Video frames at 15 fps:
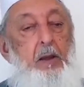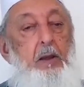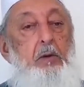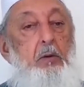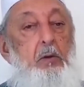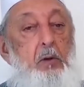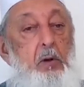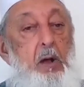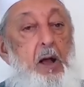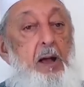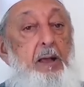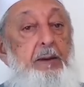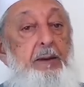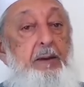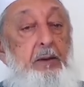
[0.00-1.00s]
the
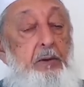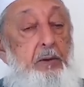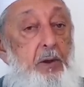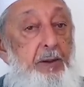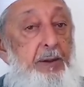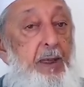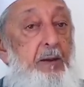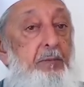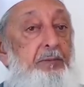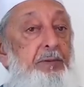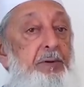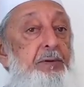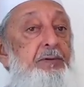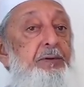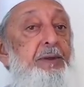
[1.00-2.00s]
Quran did not have
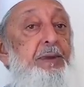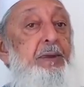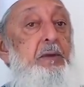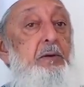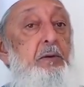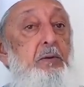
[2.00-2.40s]
Tashkeel